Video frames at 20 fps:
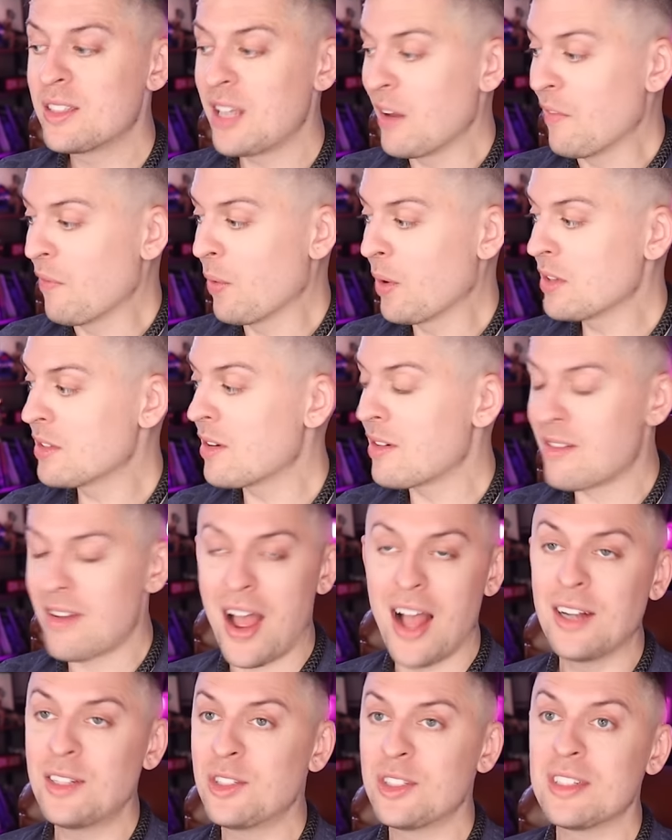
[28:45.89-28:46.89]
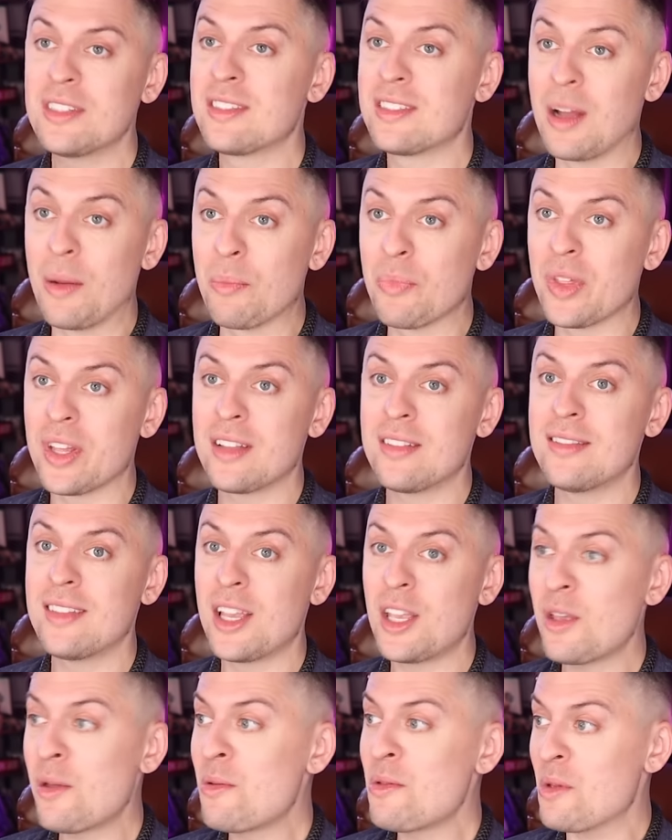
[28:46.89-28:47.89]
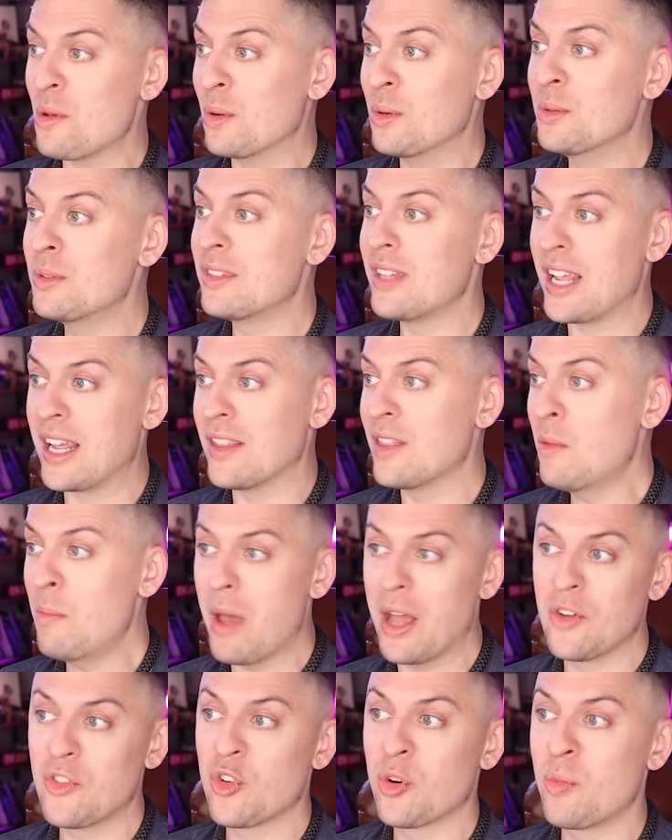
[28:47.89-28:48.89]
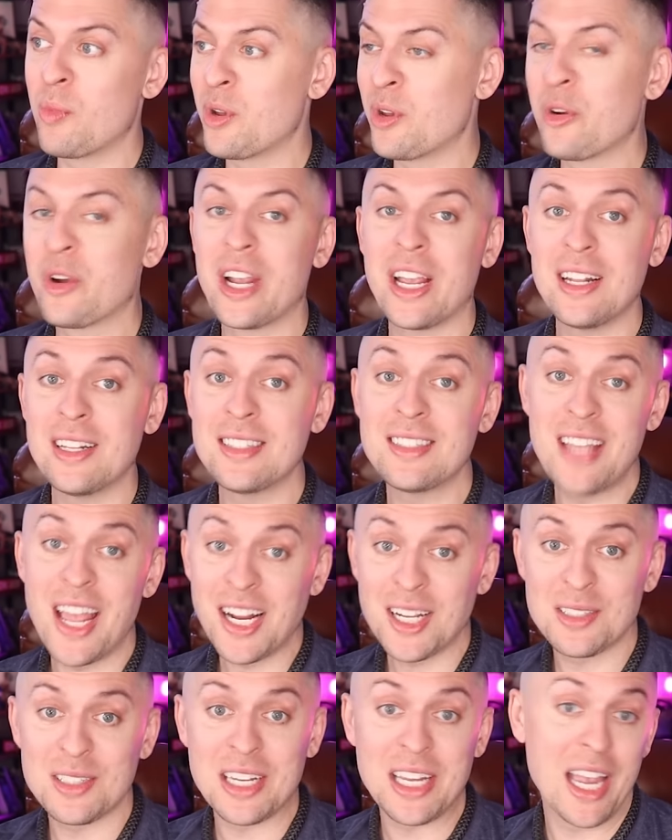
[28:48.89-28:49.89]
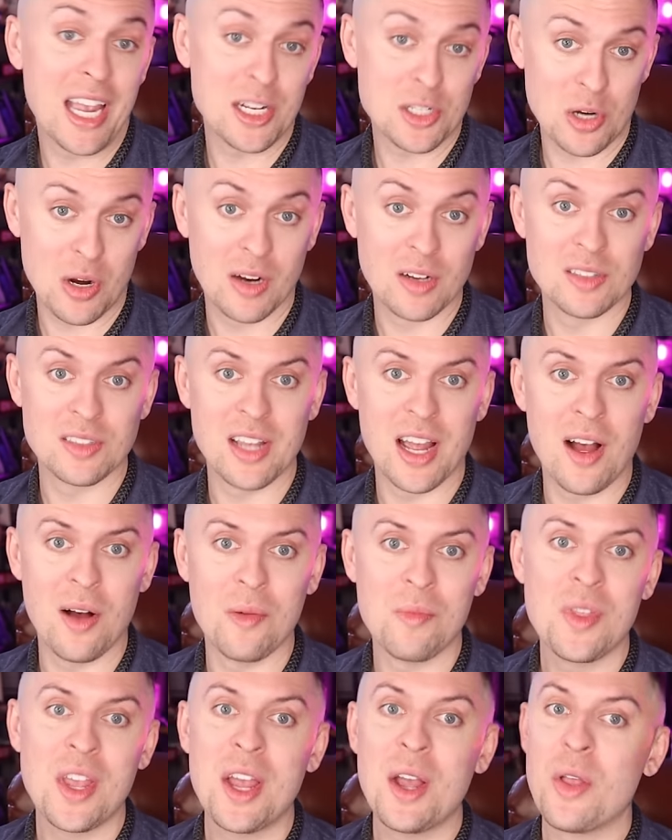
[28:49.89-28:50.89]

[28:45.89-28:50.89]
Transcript: safe words are not just something that you use in the bedroom when you're getting sexy, it turns out.